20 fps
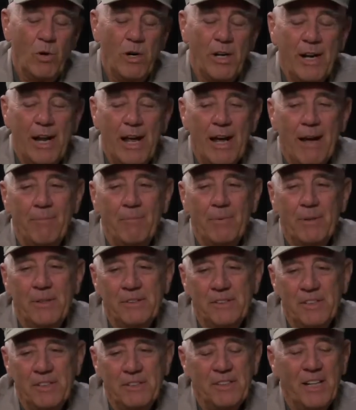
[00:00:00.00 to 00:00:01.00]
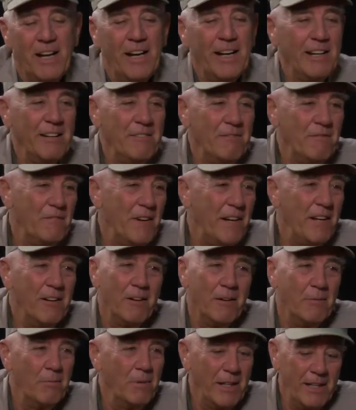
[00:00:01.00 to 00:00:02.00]
what happens is
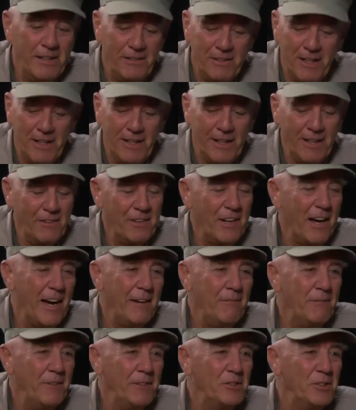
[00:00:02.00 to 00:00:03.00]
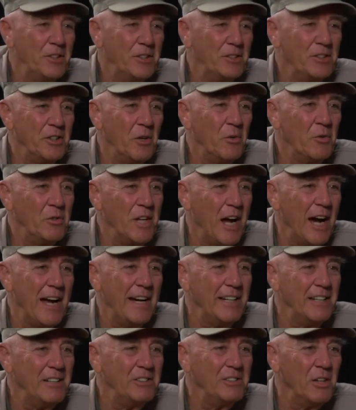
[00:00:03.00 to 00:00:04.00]
the little knife is just so
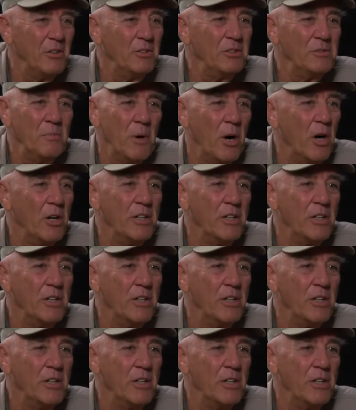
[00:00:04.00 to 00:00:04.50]
tiny, so small,